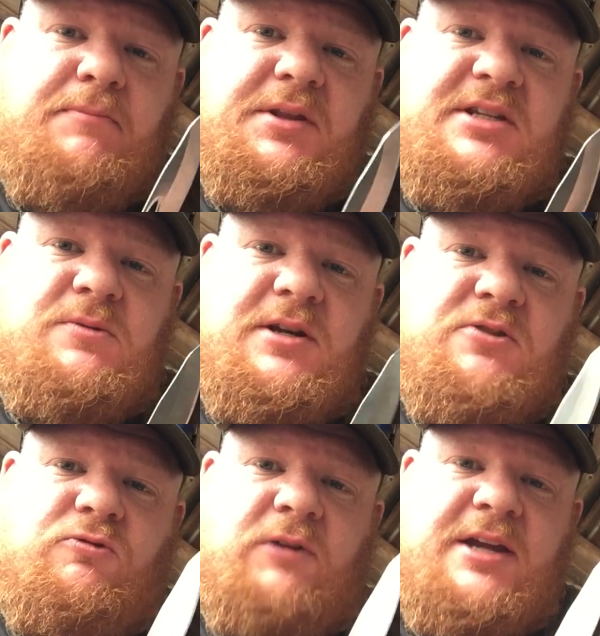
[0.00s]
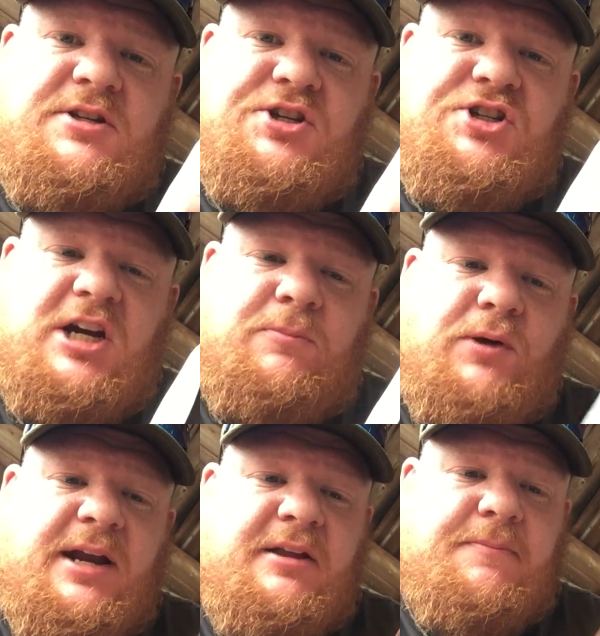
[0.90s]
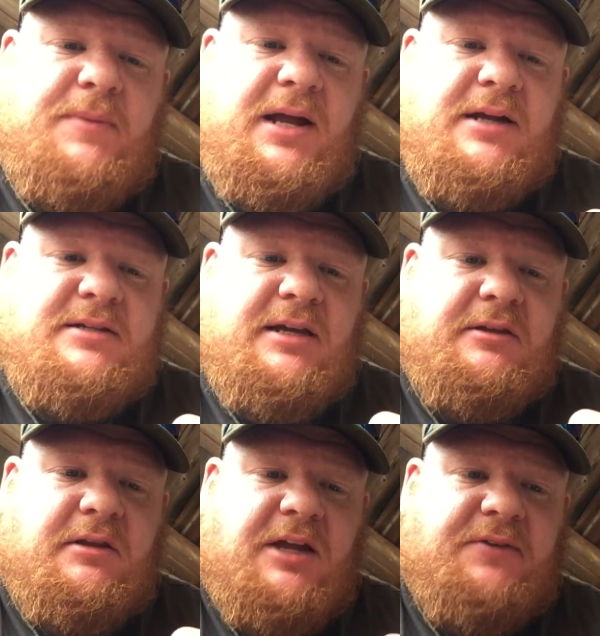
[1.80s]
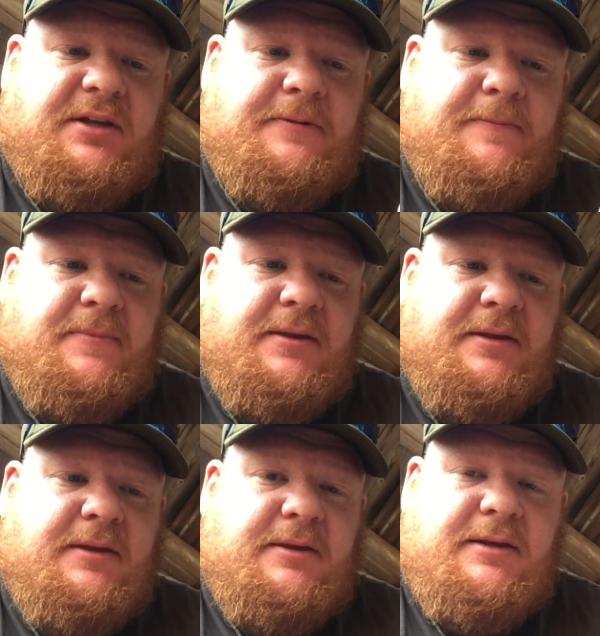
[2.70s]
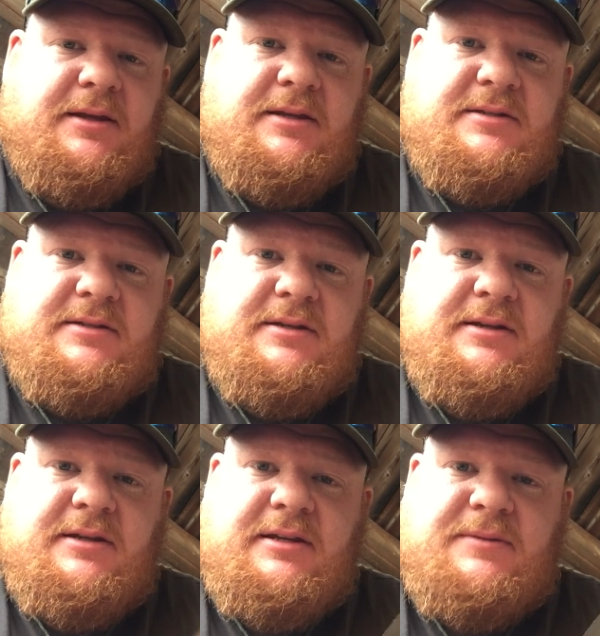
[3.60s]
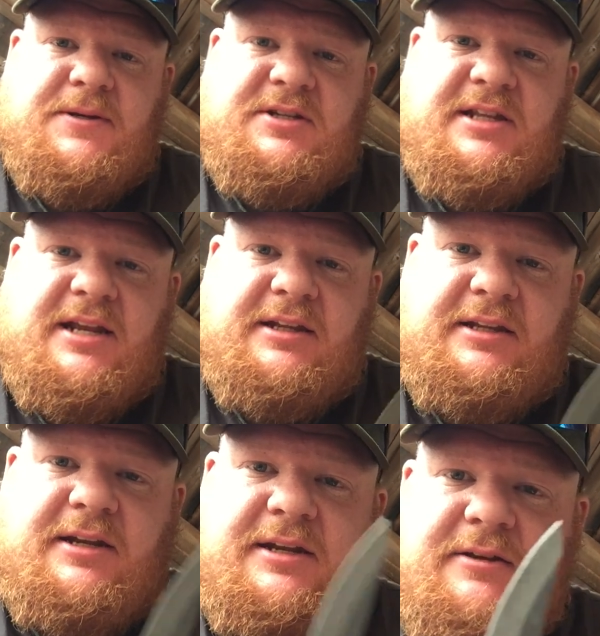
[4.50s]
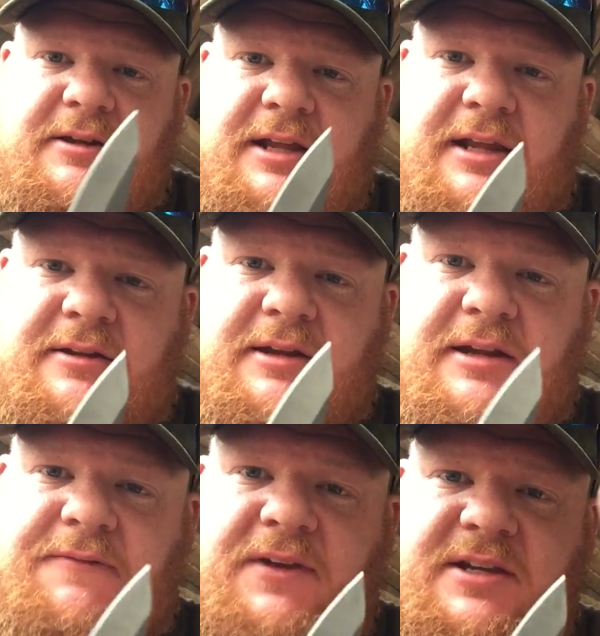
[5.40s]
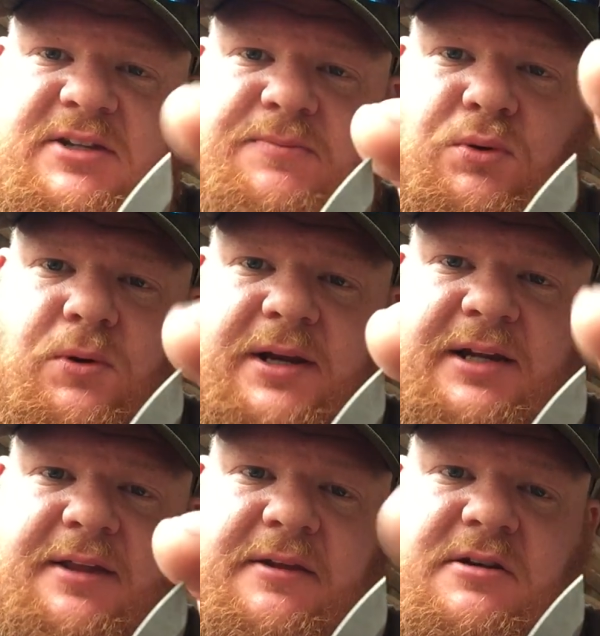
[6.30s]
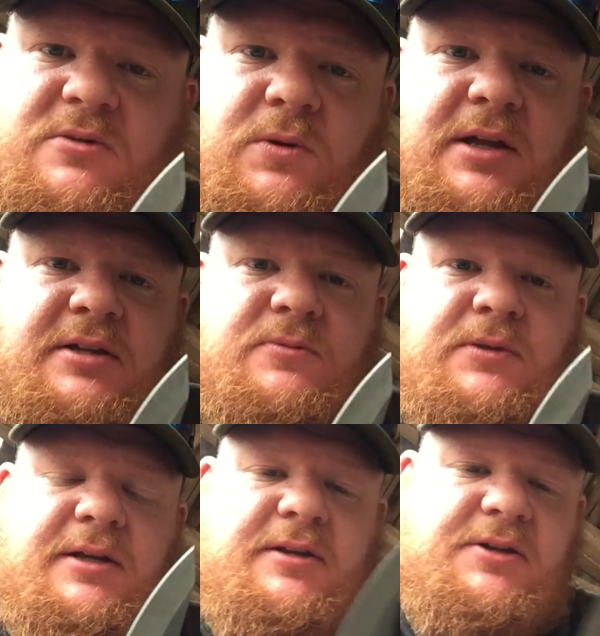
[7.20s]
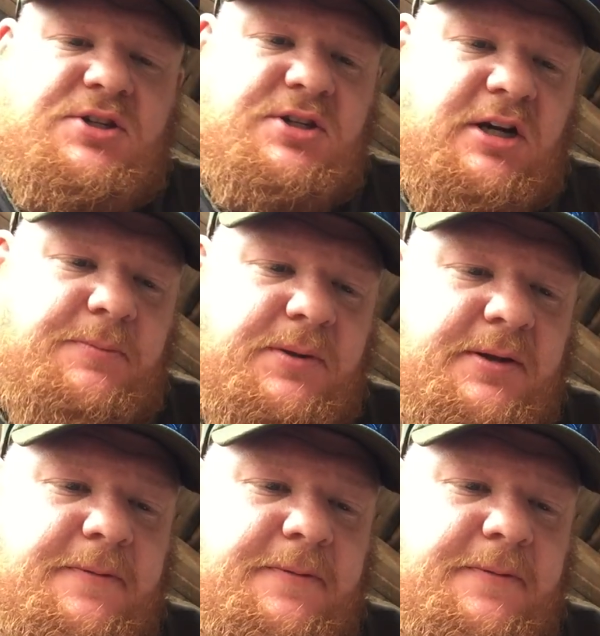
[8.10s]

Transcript: But this one is razor sharp right out of the box. I love it. It is, especially that, look at that, the nice point on there as well. It's really sharp.